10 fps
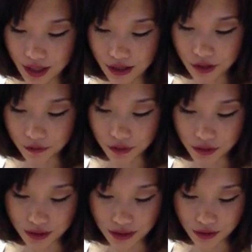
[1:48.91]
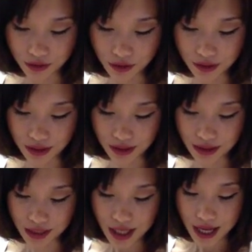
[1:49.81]

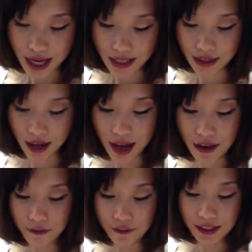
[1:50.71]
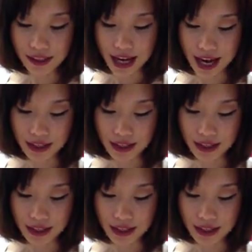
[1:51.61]
nephrosclerosis, and the afferent